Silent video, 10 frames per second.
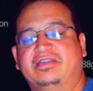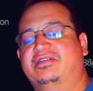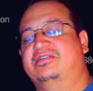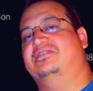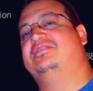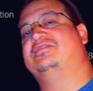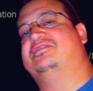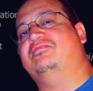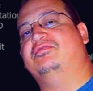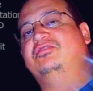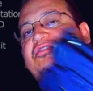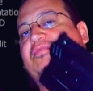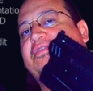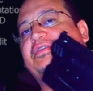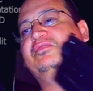guns. So this is
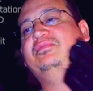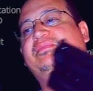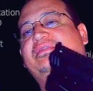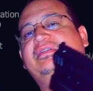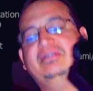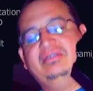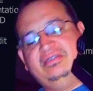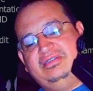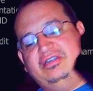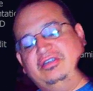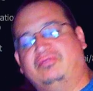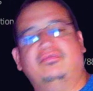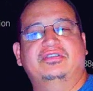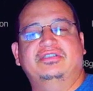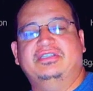one of them. There are
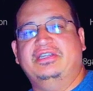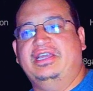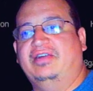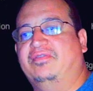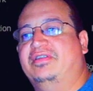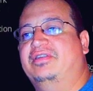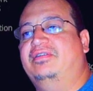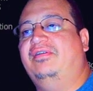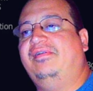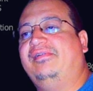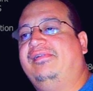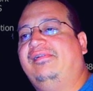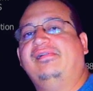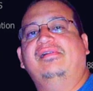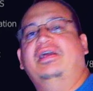ones down there.
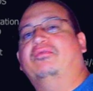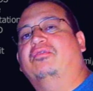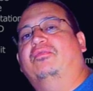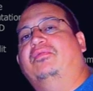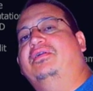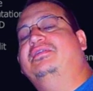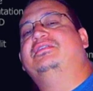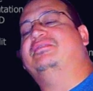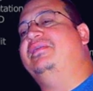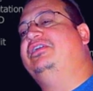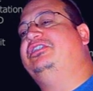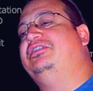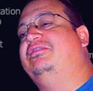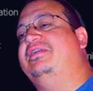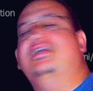I want to run it to make
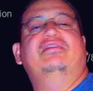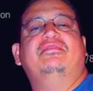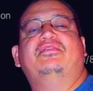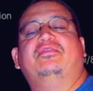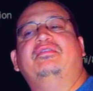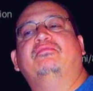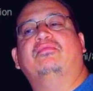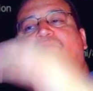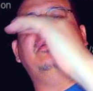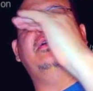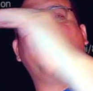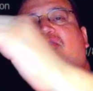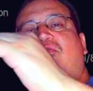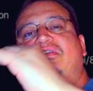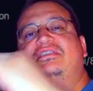sure that everything will
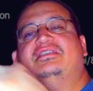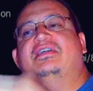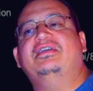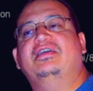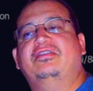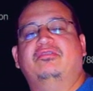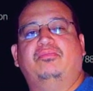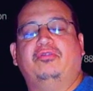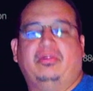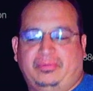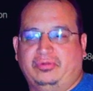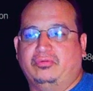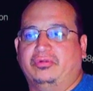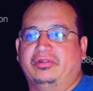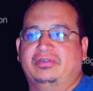always stay in their proper
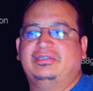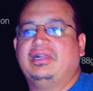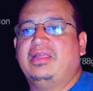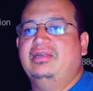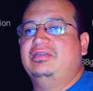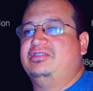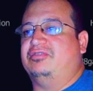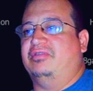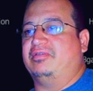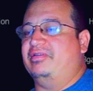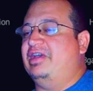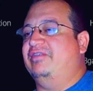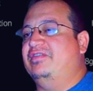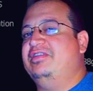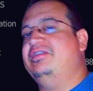order. So we're not going to
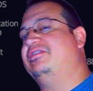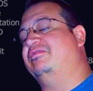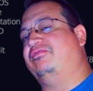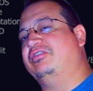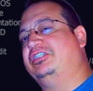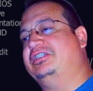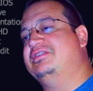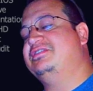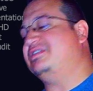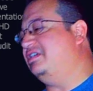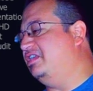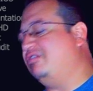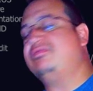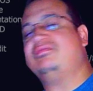have any conflictions, and